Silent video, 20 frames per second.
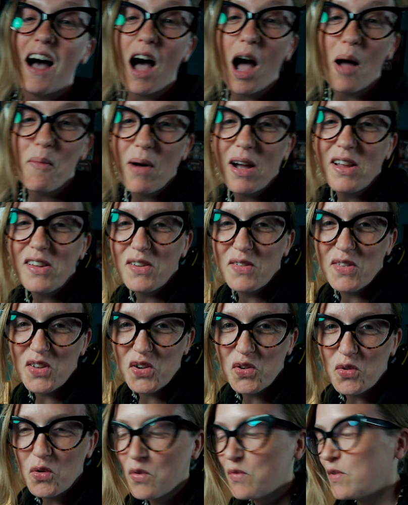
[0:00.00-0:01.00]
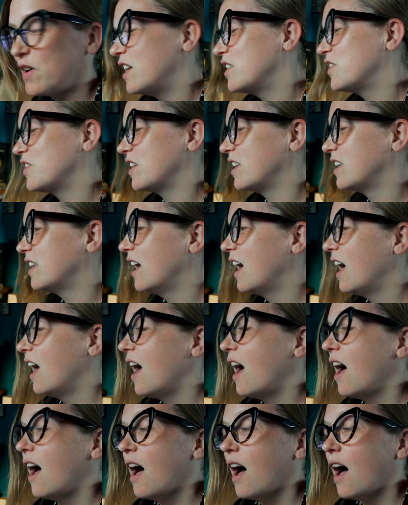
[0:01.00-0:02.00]
I might do the short version.
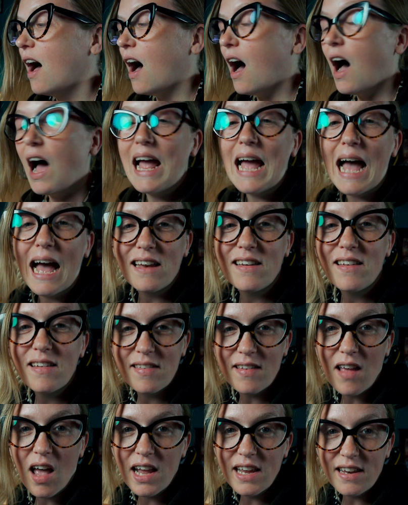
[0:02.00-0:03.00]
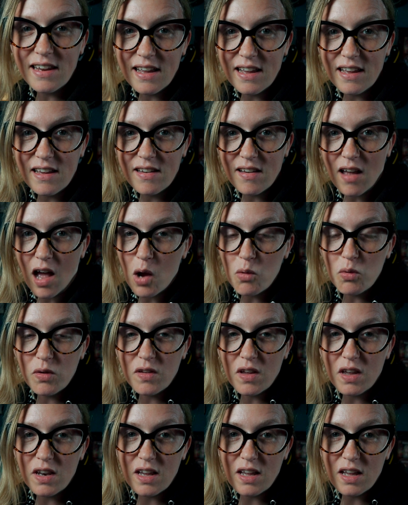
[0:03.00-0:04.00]
I had decided I was
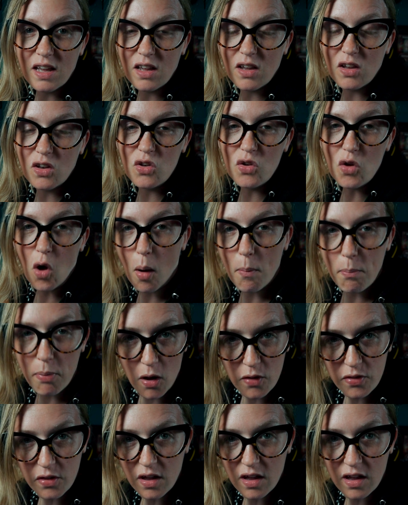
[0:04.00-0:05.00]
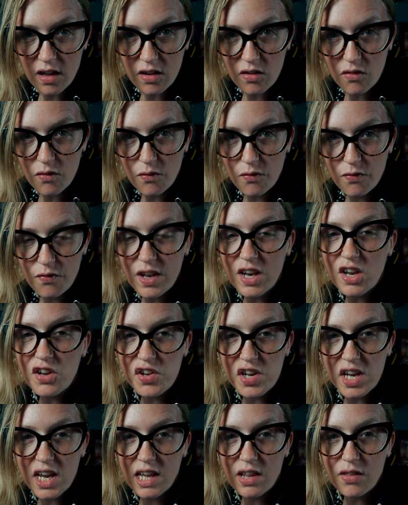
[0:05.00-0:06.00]
gonna not bother
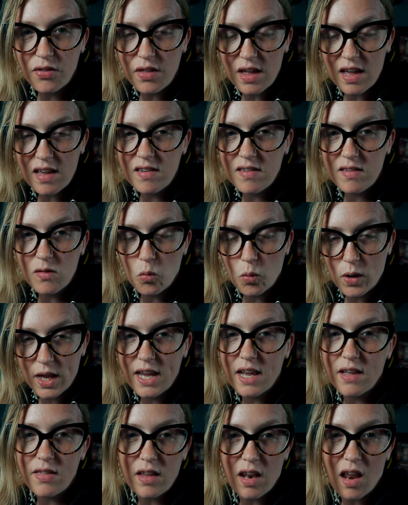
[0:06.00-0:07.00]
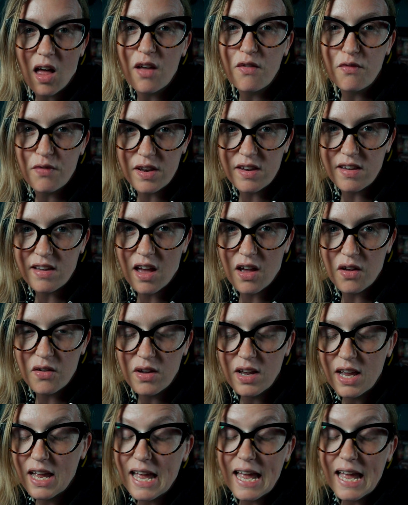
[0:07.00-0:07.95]
finishing this week in the life video.